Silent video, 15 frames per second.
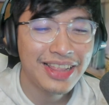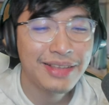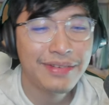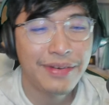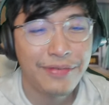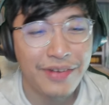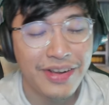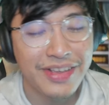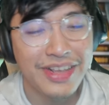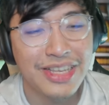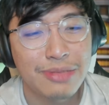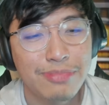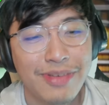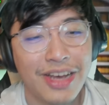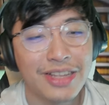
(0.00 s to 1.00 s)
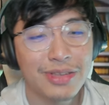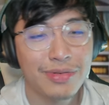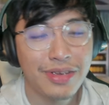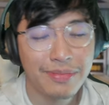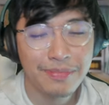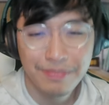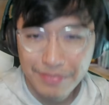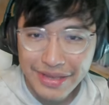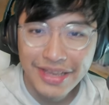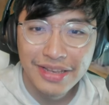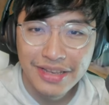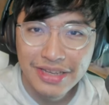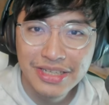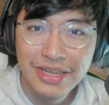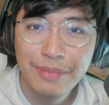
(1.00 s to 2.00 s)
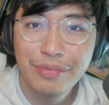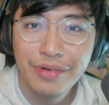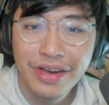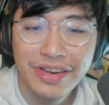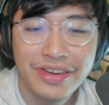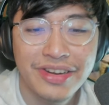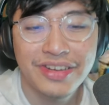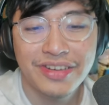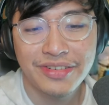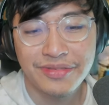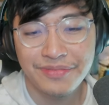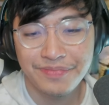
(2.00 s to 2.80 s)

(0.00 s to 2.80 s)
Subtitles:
love how Frankie is back to him being in the ship right here.